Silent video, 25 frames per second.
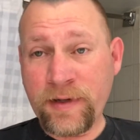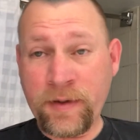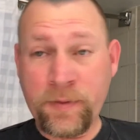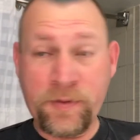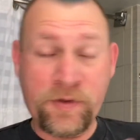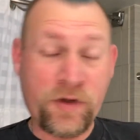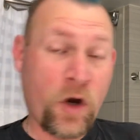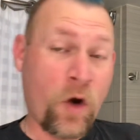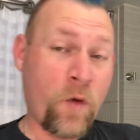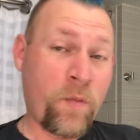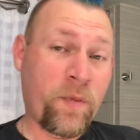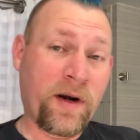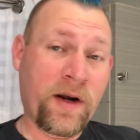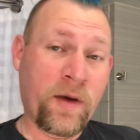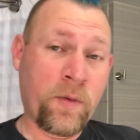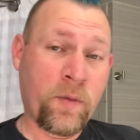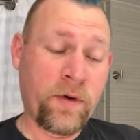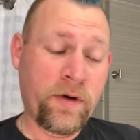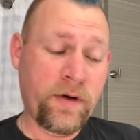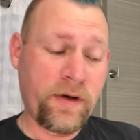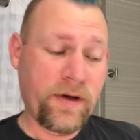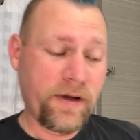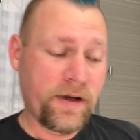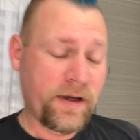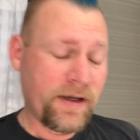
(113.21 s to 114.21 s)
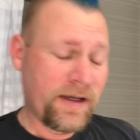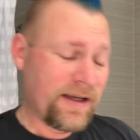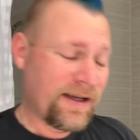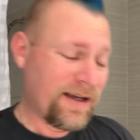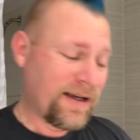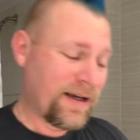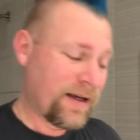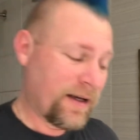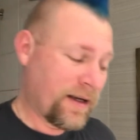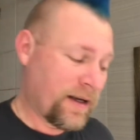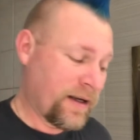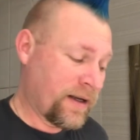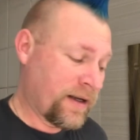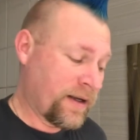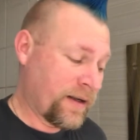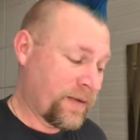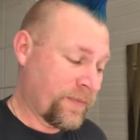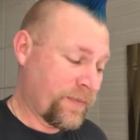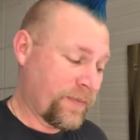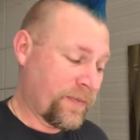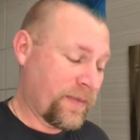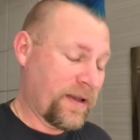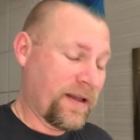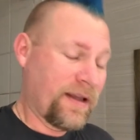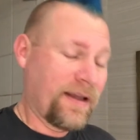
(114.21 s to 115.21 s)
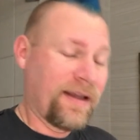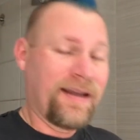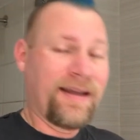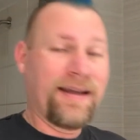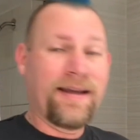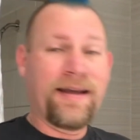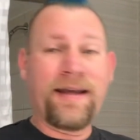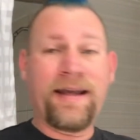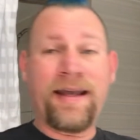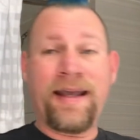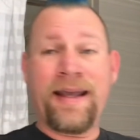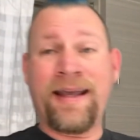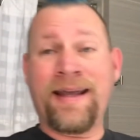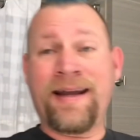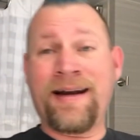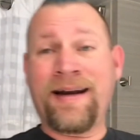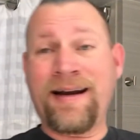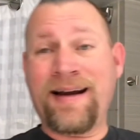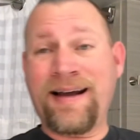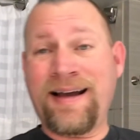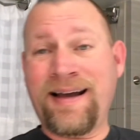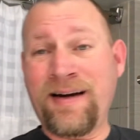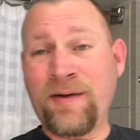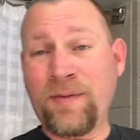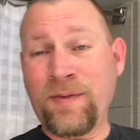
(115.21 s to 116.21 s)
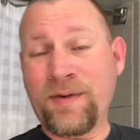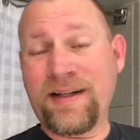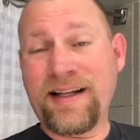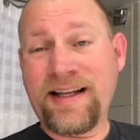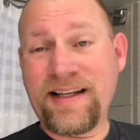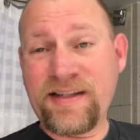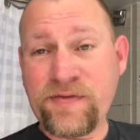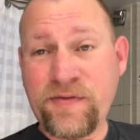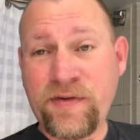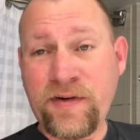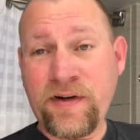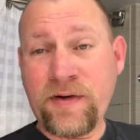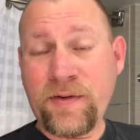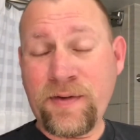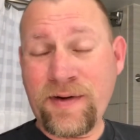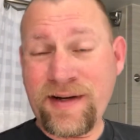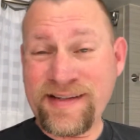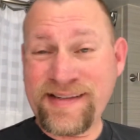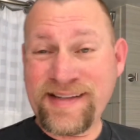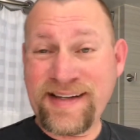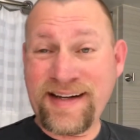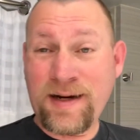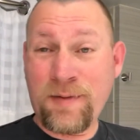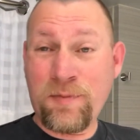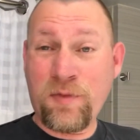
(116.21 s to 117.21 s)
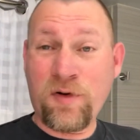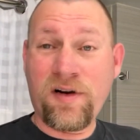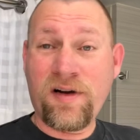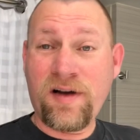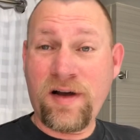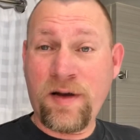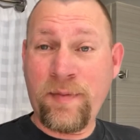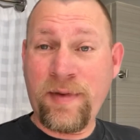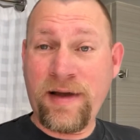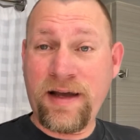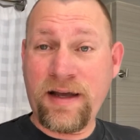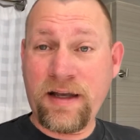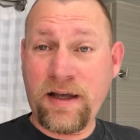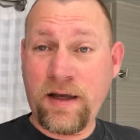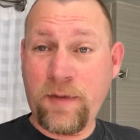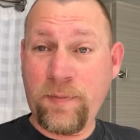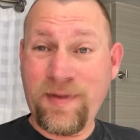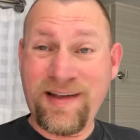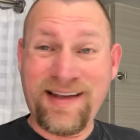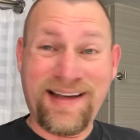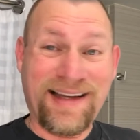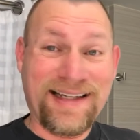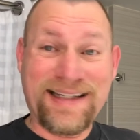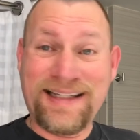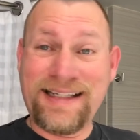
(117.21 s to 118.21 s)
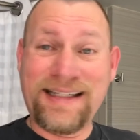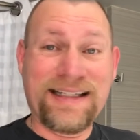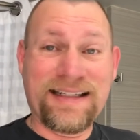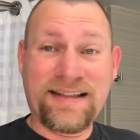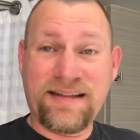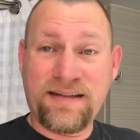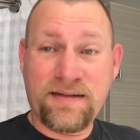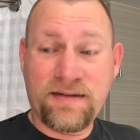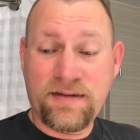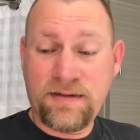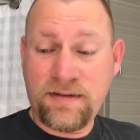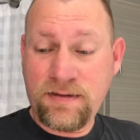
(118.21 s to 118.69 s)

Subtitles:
I was hoping I would. And I know in the last video I said I brought a backup. I didn't.